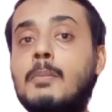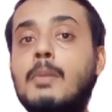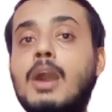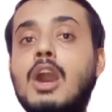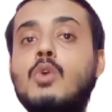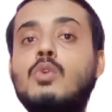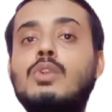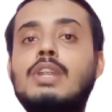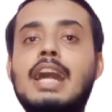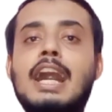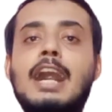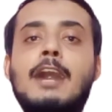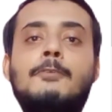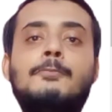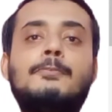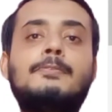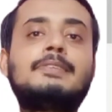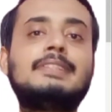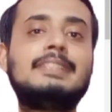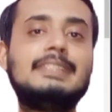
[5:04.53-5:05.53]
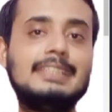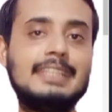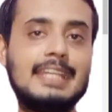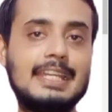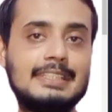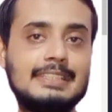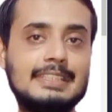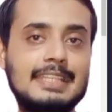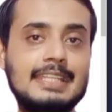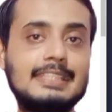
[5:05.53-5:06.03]
minimal amount
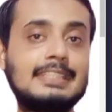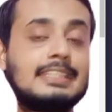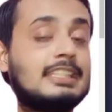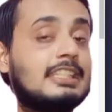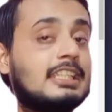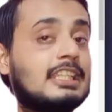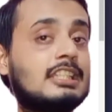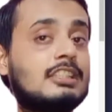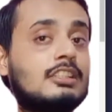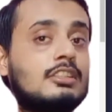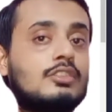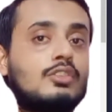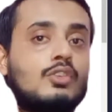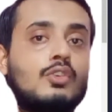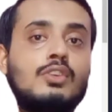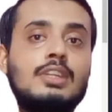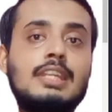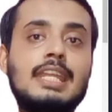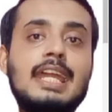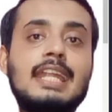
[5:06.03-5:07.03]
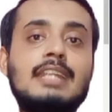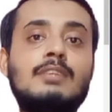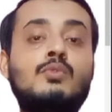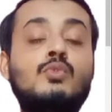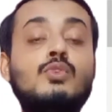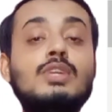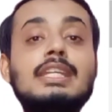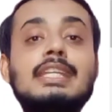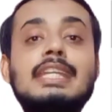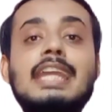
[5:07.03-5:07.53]
of CSS,
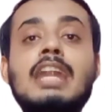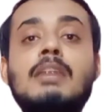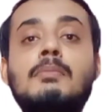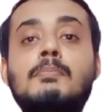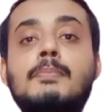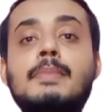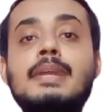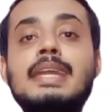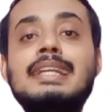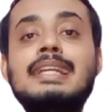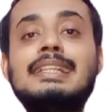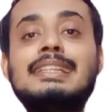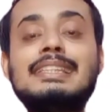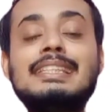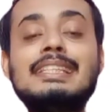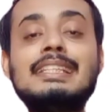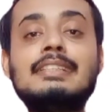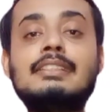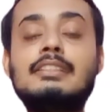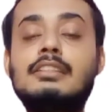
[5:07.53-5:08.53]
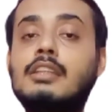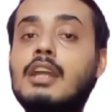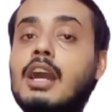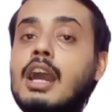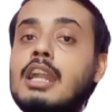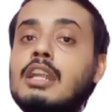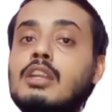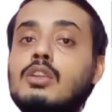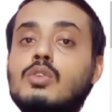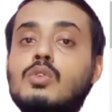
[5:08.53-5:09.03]
just so that we can
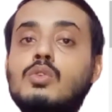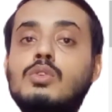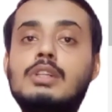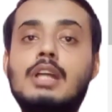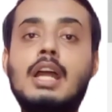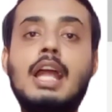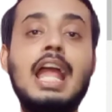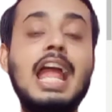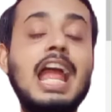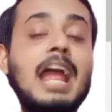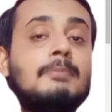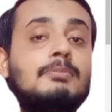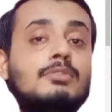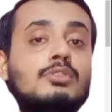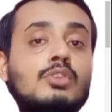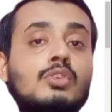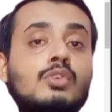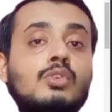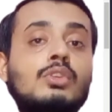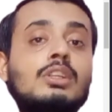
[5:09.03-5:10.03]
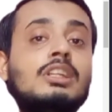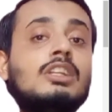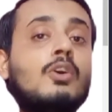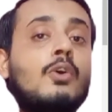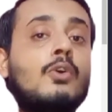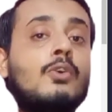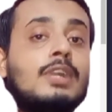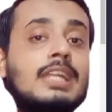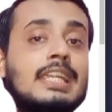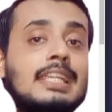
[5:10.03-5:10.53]
make things not look
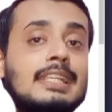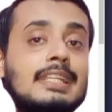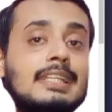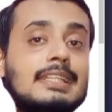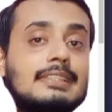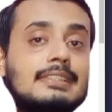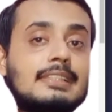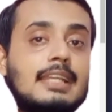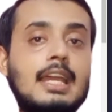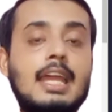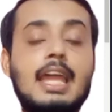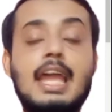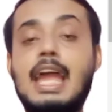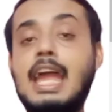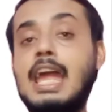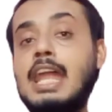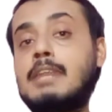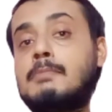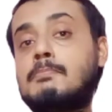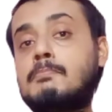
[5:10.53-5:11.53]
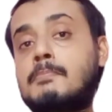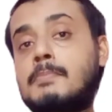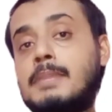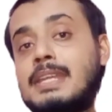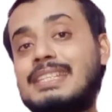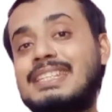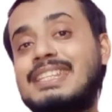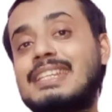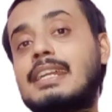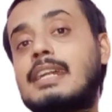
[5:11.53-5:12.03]
absolutely horrendous,
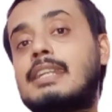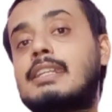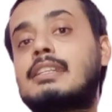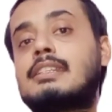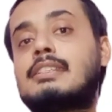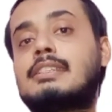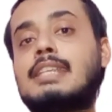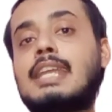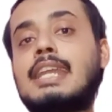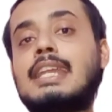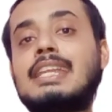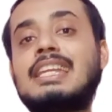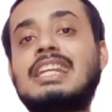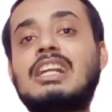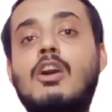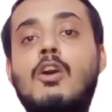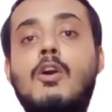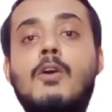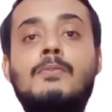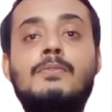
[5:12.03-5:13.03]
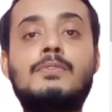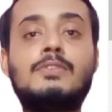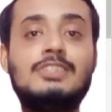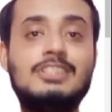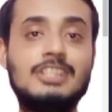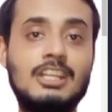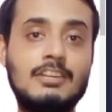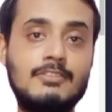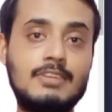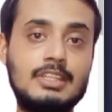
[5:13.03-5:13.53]
and basic
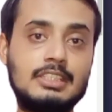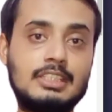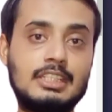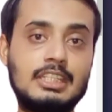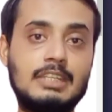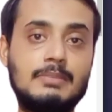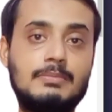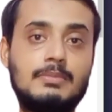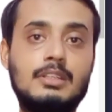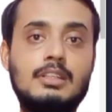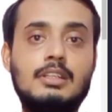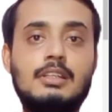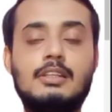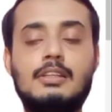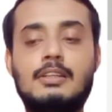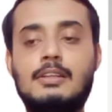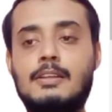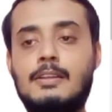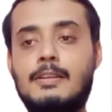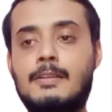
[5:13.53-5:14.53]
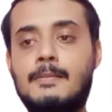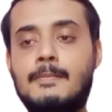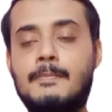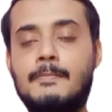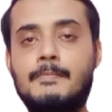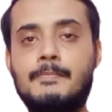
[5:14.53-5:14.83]
understanding of JavaScript.